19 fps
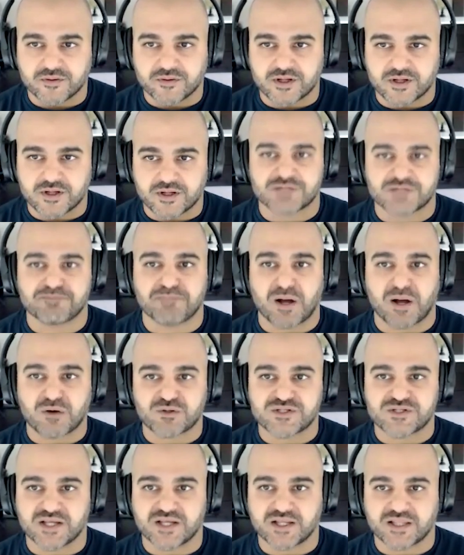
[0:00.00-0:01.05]

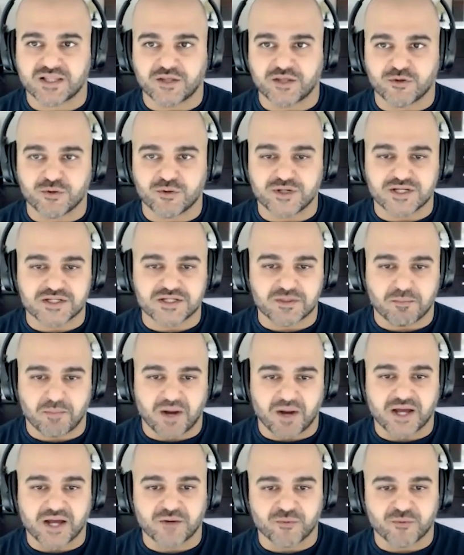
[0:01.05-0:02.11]
espousing that you need to
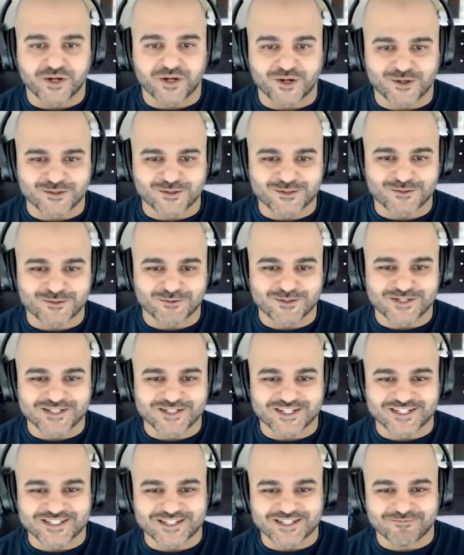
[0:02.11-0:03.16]
buy Windows
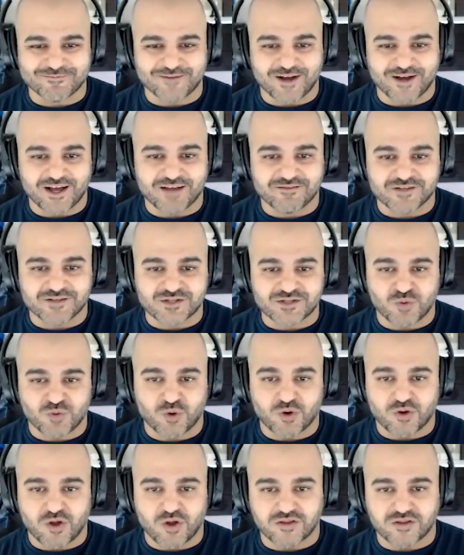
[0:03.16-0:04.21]
365. It's more
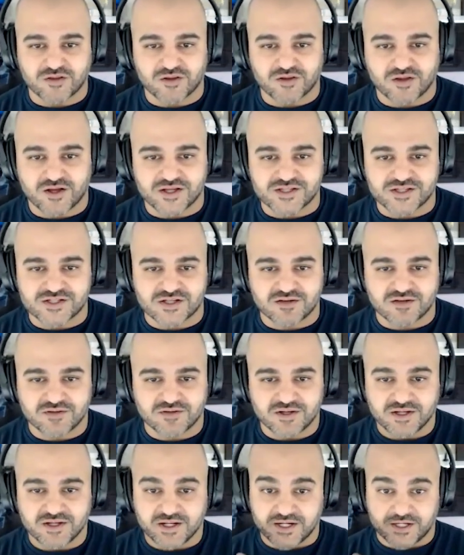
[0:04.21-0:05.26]
along the lines of,
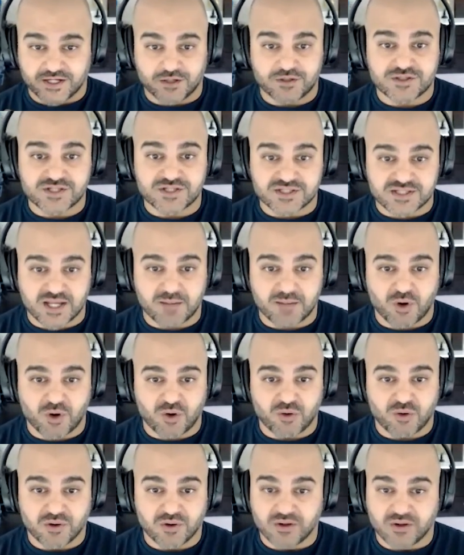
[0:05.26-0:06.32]
here's a
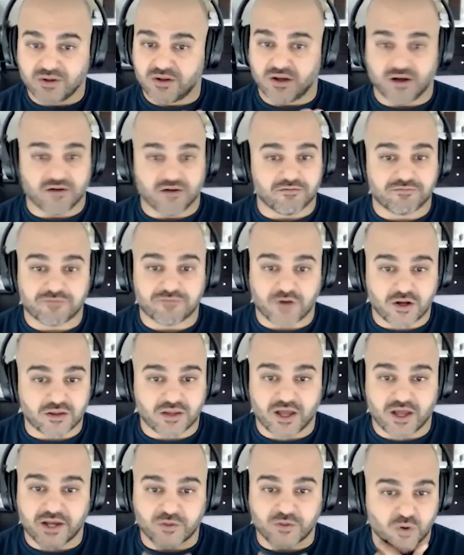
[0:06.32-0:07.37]
demo of
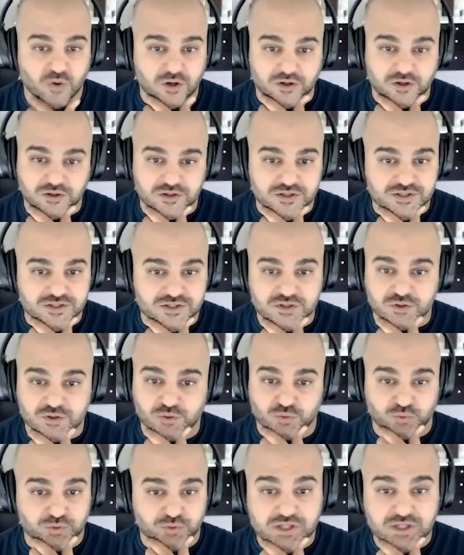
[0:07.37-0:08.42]
frontline workers,
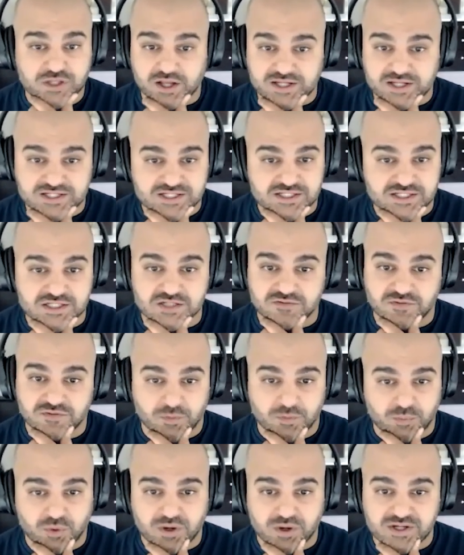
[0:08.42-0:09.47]
3 licenses for the
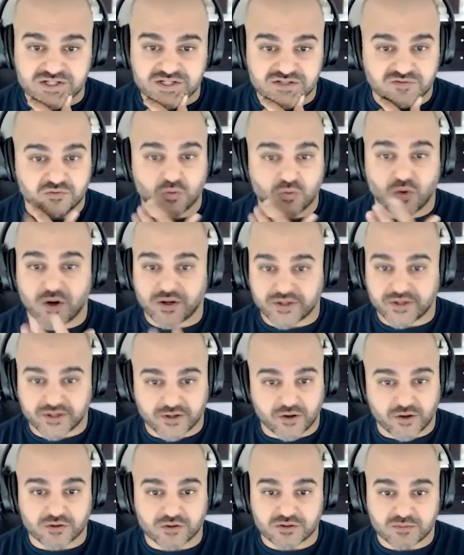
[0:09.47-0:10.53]
price of 1, and
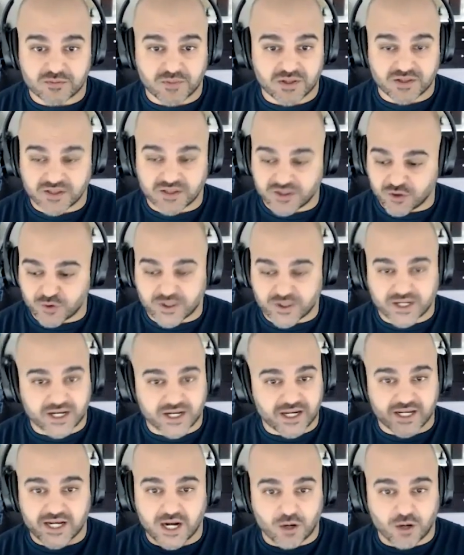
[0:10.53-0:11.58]
ultimately you get
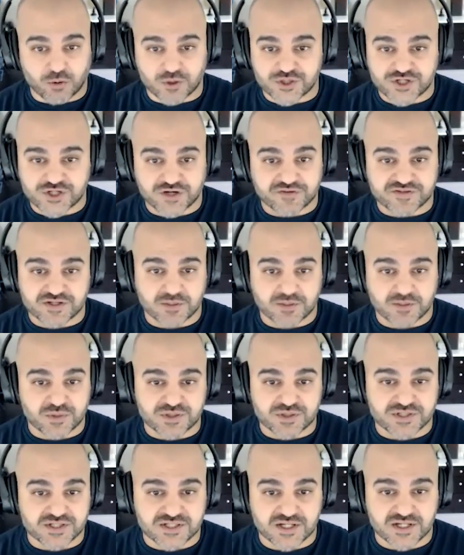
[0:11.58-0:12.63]
8-hour shifts and a
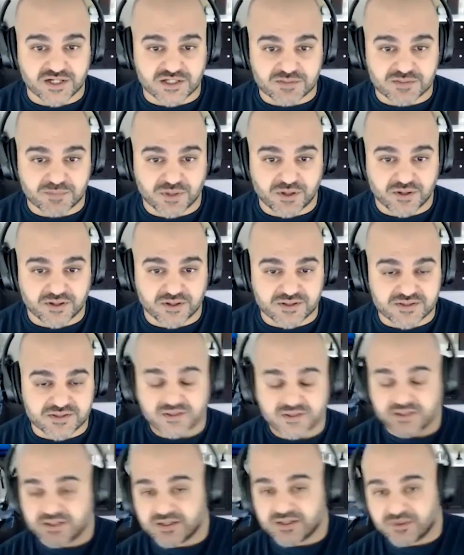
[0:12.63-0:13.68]
persistent experience.
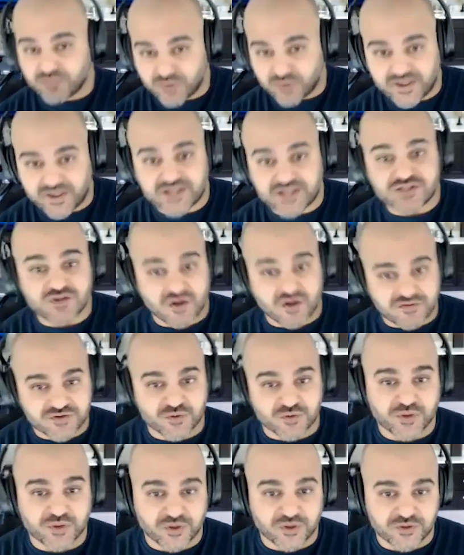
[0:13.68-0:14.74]
Well, that solves a
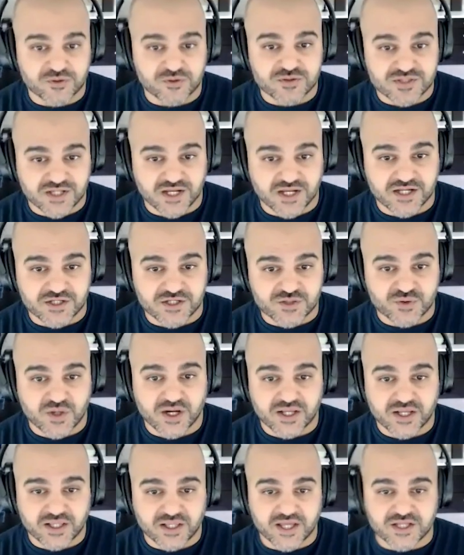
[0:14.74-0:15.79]
real use case,
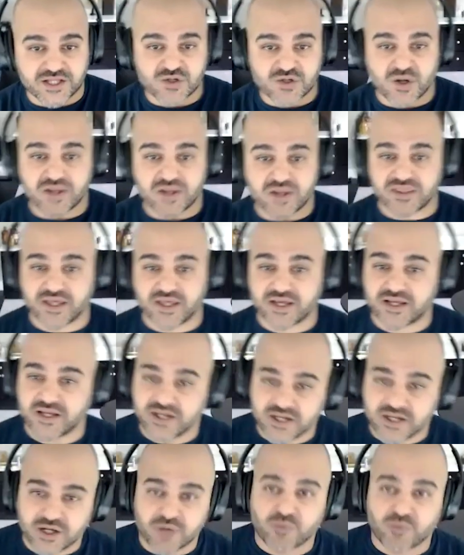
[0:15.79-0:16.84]
right? Like, so I think
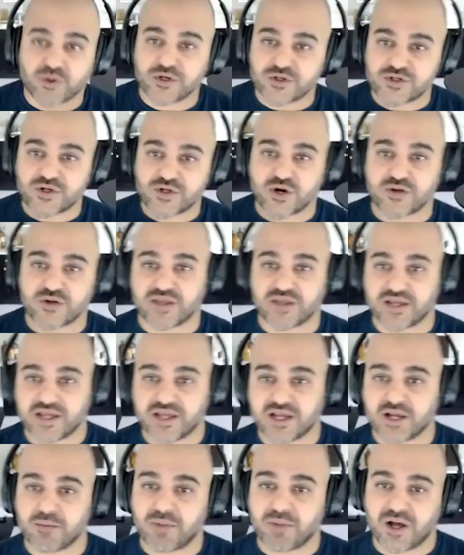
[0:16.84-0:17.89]
when you start
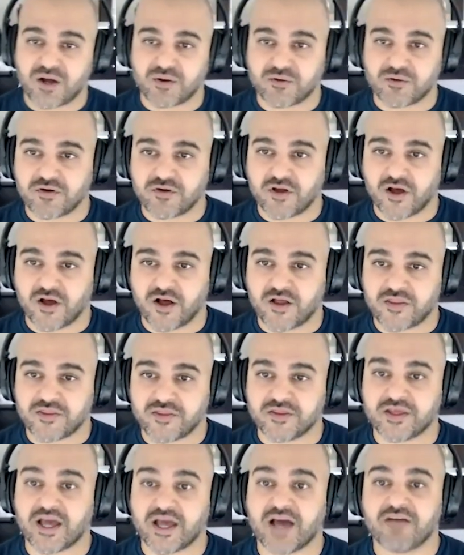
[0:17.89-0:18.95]
thinking about
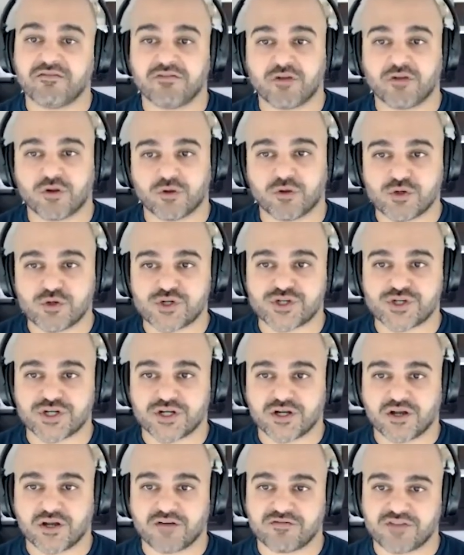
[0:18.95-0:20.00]
the
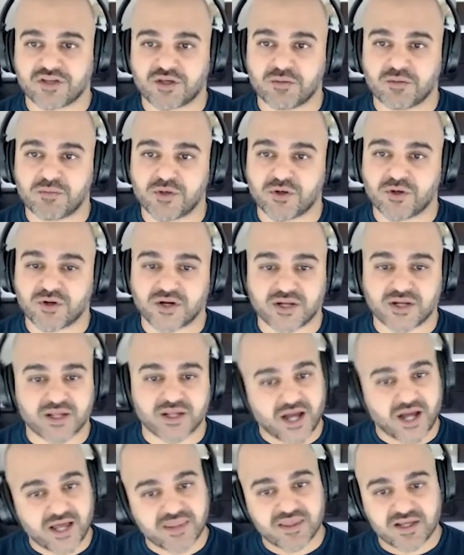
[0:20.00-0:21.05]
evolution of the community,
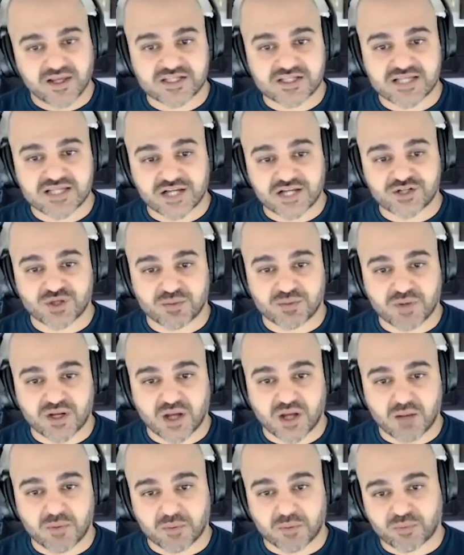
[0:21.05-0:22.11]
I think it's actually
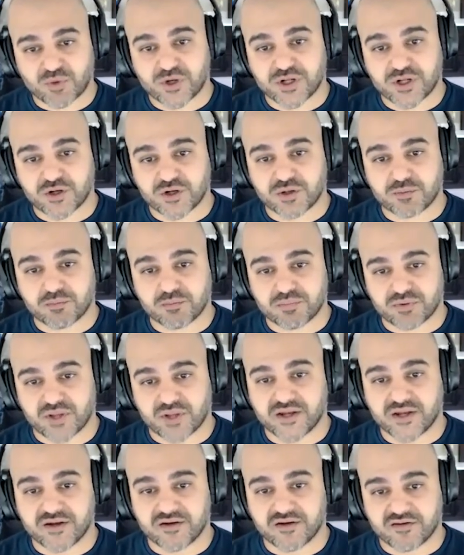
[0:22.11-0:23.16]
become a pretty good
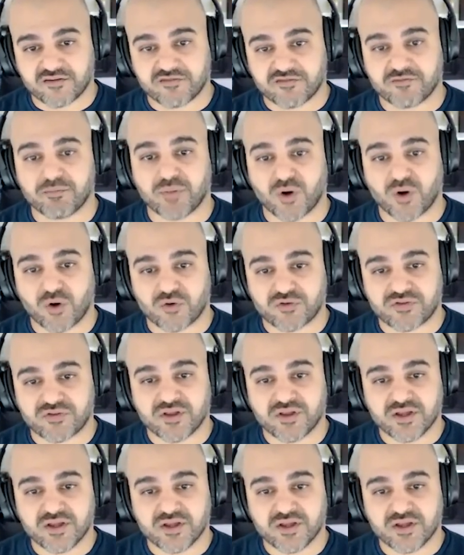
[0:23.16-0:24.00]
blend of both.